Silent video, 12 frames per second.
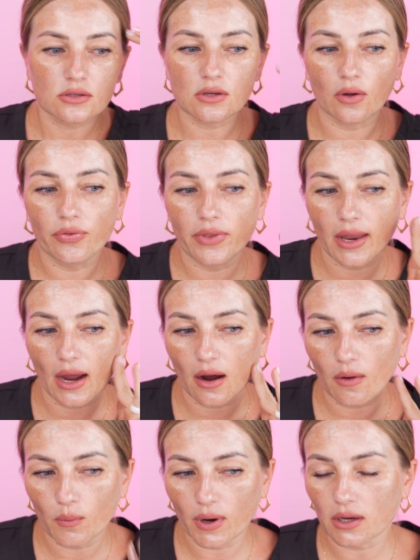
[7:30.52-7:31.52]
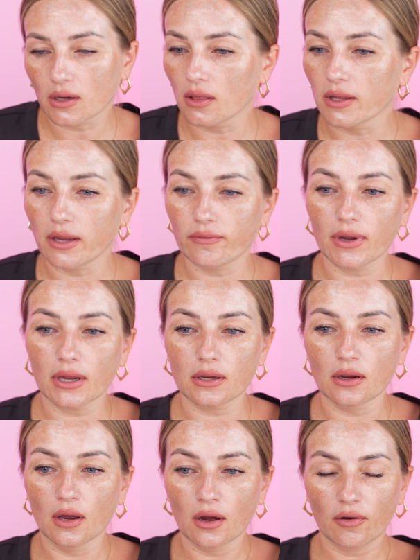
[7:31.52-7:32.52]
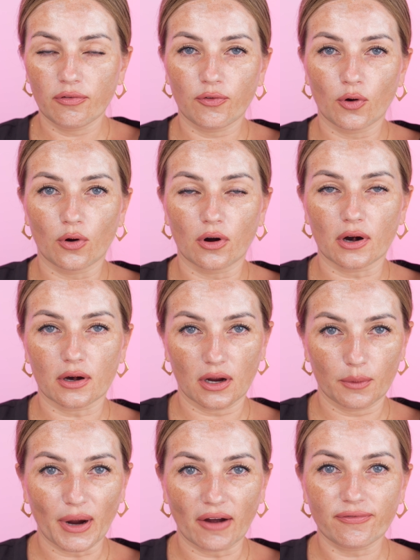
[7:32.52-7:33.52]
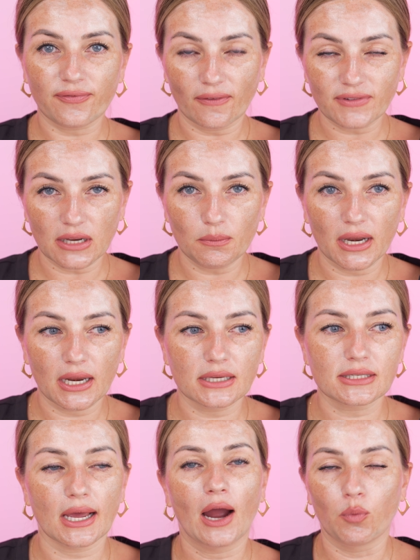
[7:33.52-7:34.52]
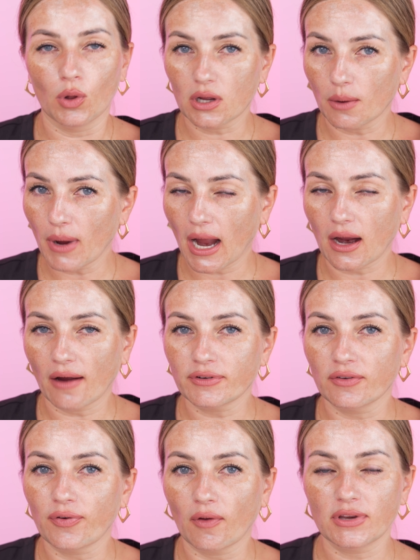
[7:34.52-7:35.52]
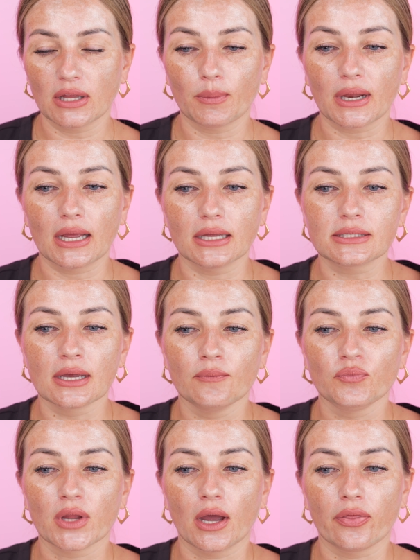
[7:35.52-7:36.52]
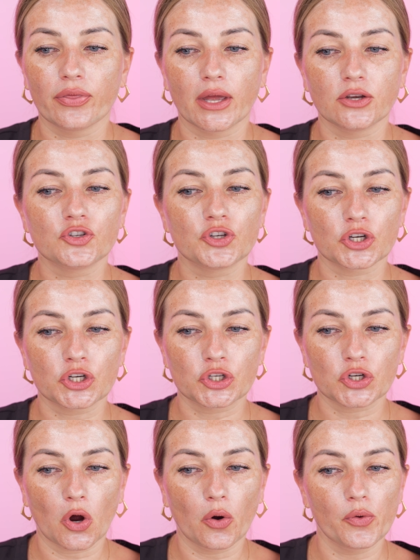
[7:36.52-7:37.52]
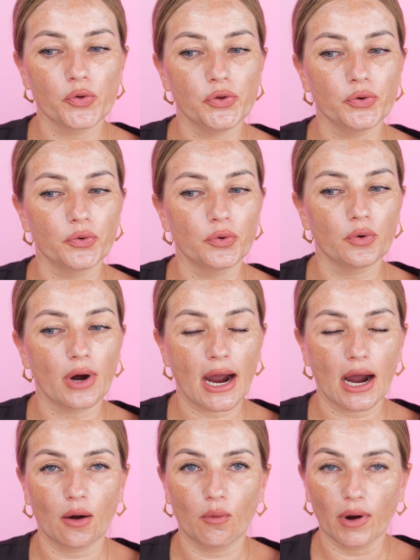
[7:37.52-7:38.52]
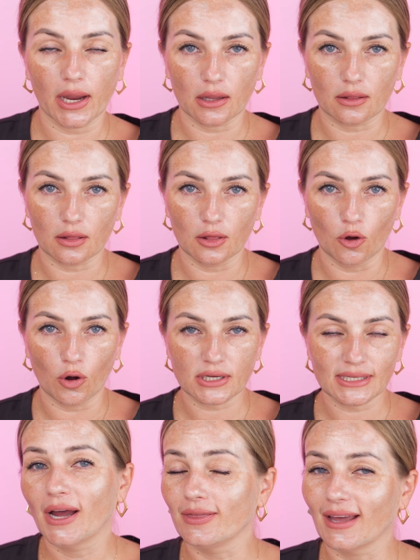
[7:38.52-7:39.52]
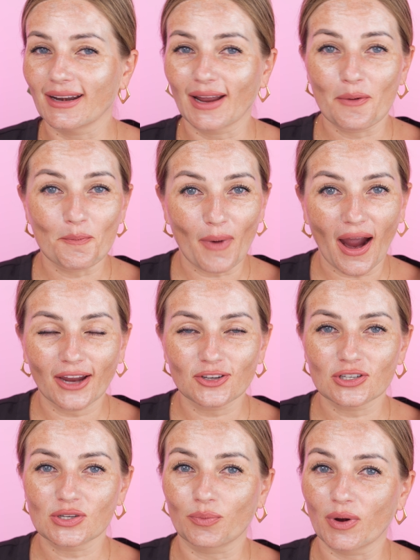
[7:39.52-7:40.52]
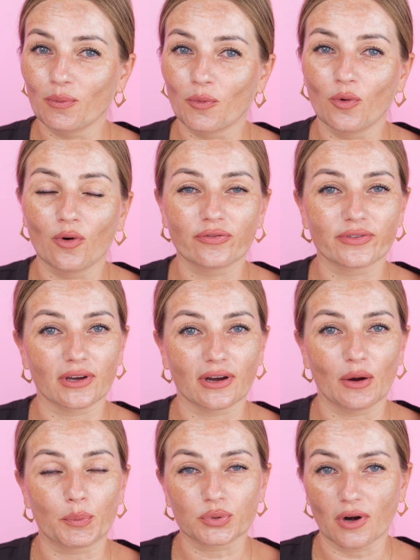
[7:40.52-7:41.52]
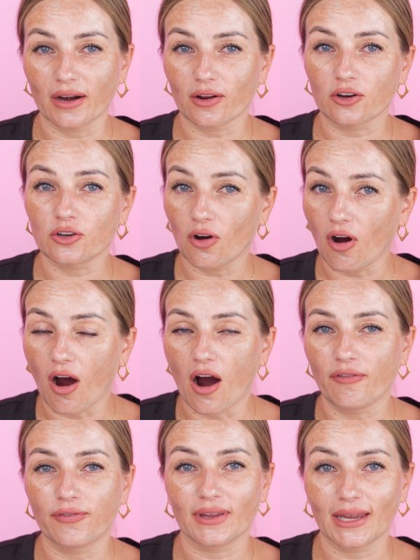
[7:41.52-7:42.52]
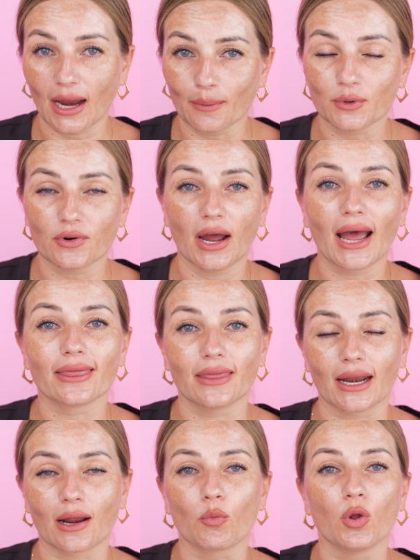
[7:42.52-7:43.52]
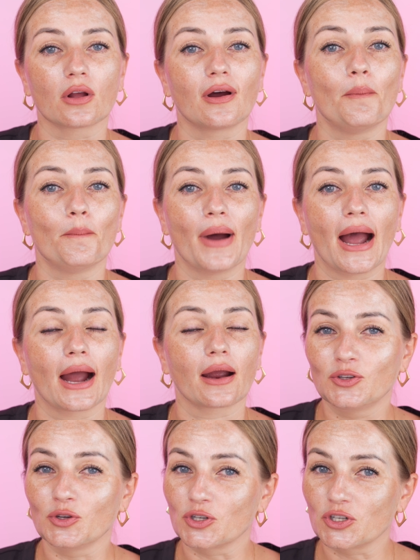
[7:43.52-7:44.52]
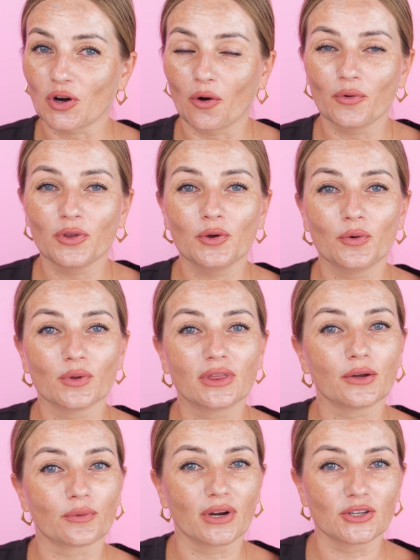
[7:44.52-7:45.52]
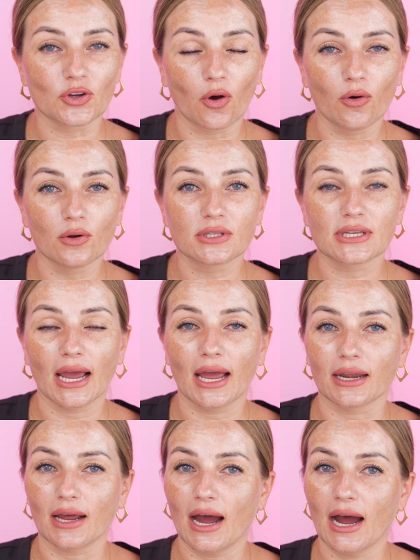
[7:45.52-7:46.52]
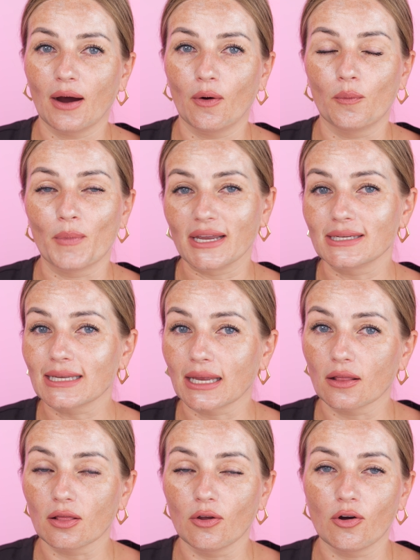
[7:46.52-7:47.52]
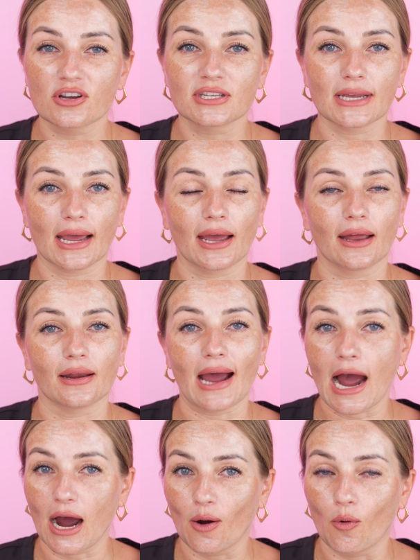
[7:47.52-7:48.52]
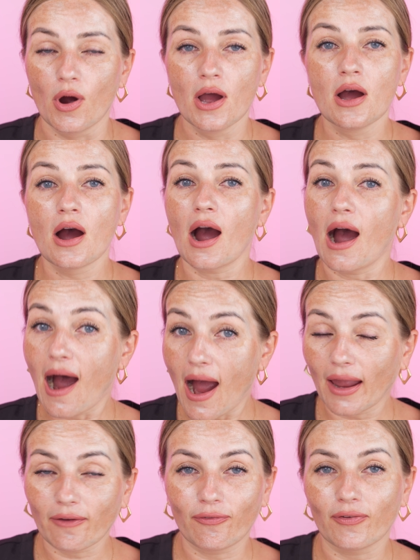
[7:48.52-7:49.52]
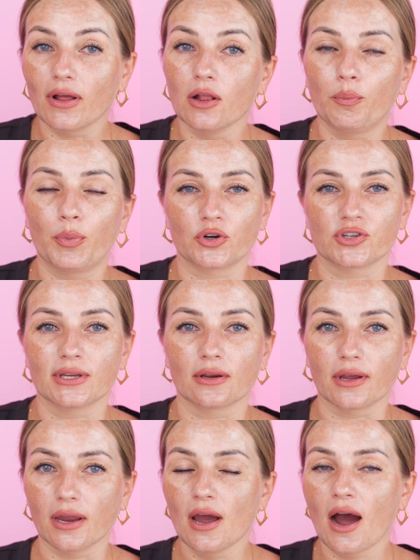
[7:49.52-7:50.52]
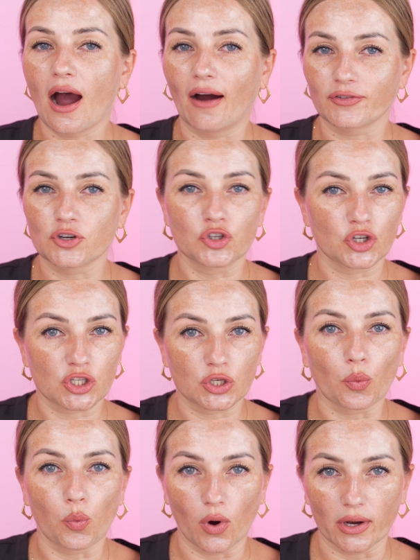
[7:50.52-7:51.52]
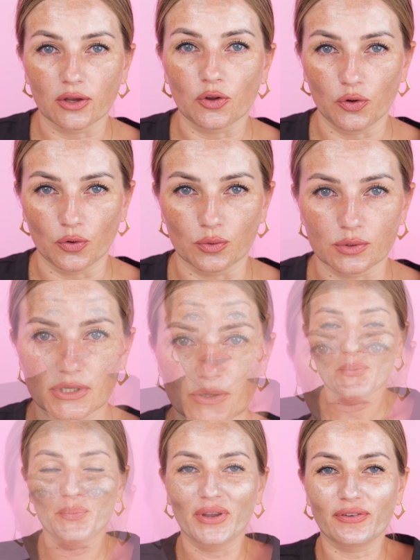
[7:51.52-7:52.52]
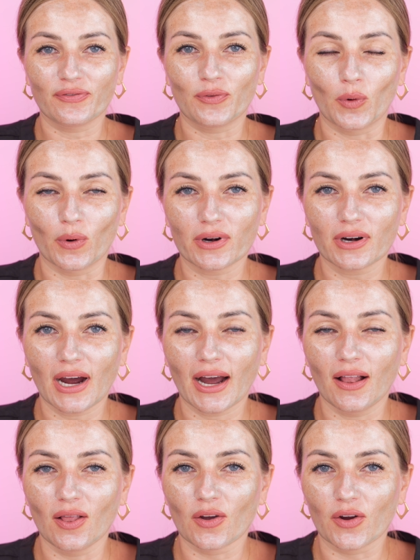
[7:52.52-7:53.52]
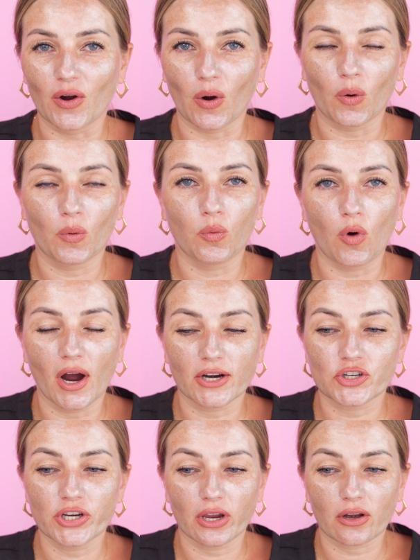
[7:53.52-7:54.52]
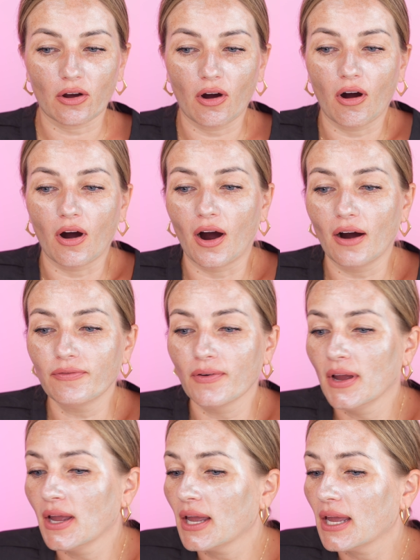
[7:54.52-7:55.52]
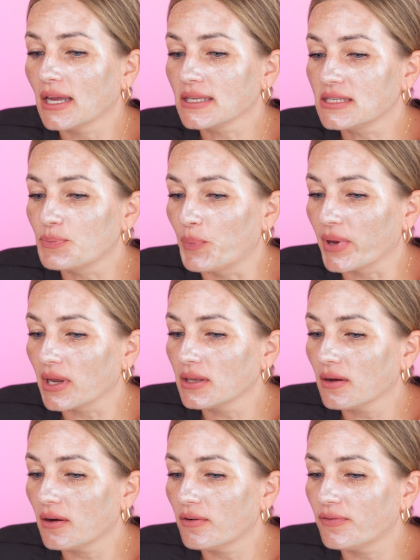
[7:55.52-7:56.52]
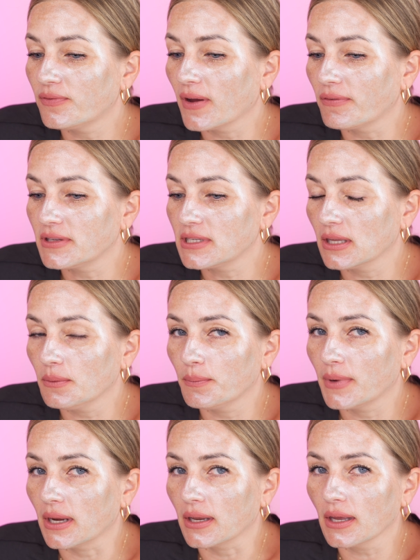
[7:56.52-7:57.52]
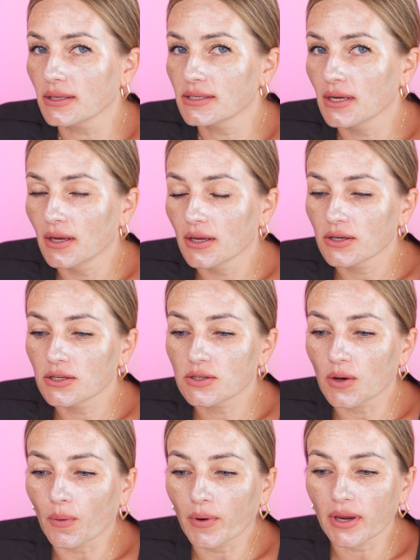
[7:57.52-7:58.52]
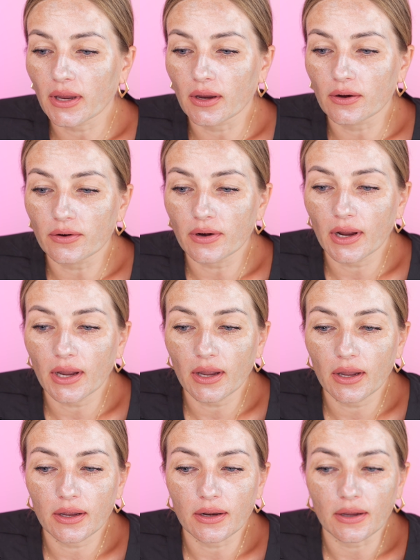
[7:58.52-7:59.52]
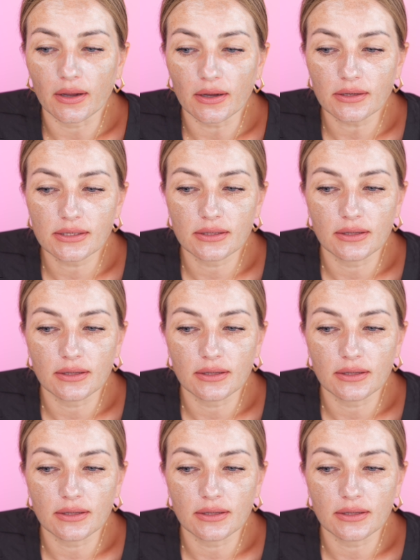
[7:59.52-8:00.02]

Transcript: So now we're gonna leave it for about fifteen minutes. I will come back after fifteen minutes and then just show you how it looks, and then I might just remove the product off camera, and then I will come back to show you the results and how my skin looks and how I feel personally after just the one use. Before I'll go wash it off, it's been fifteen minutes. So here it is.